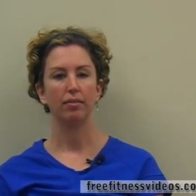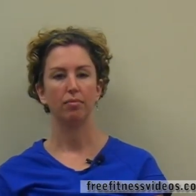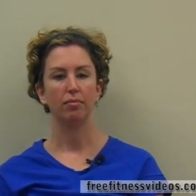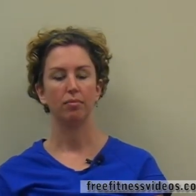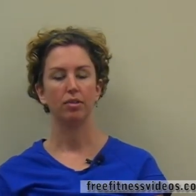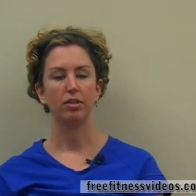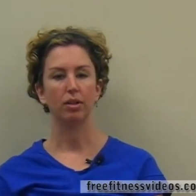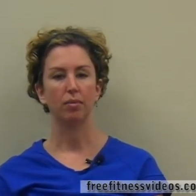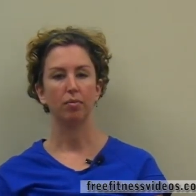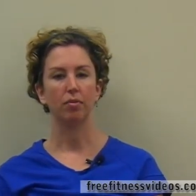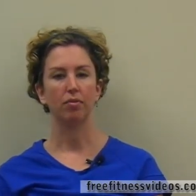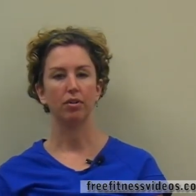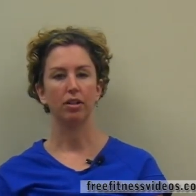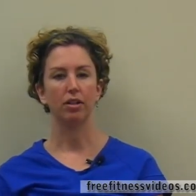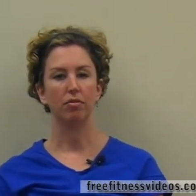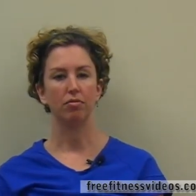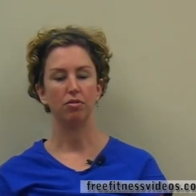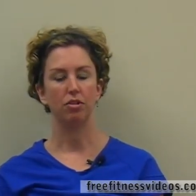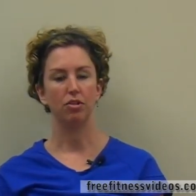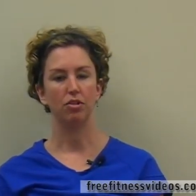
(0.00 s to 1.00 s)
some of the
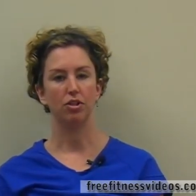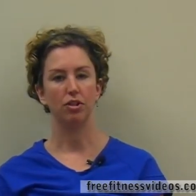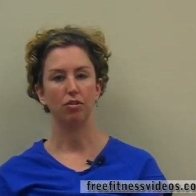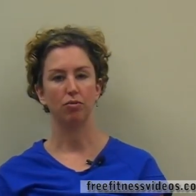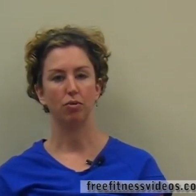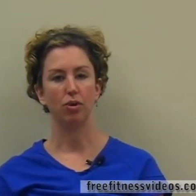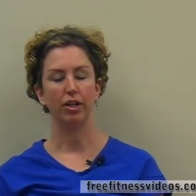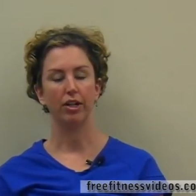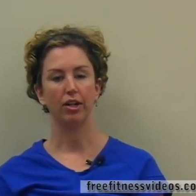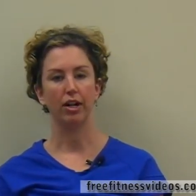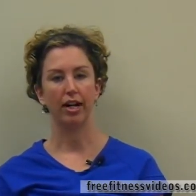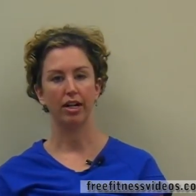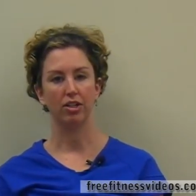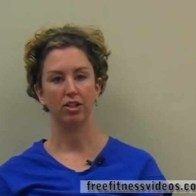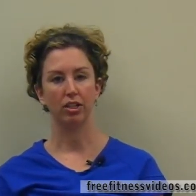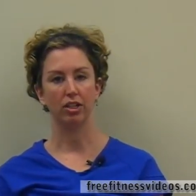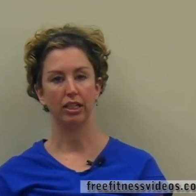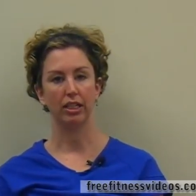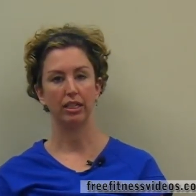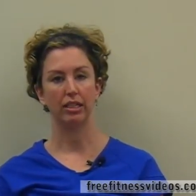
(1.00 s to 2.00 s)
confusion of what you're
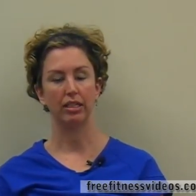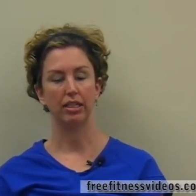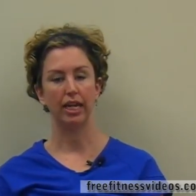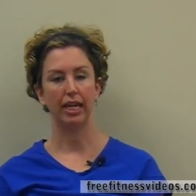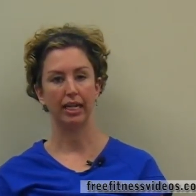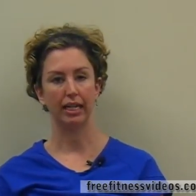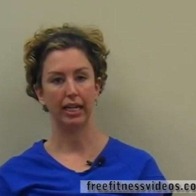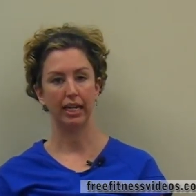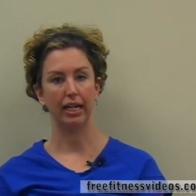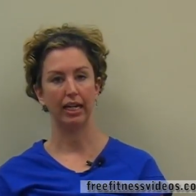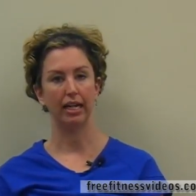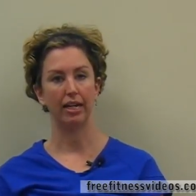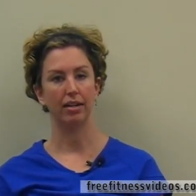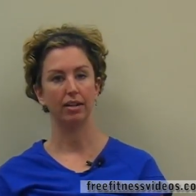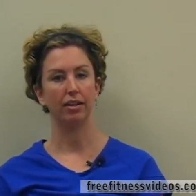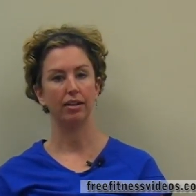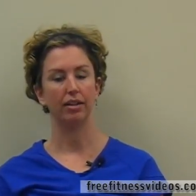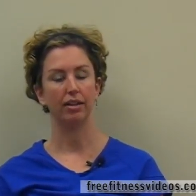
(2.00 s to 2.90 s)
actually taking in.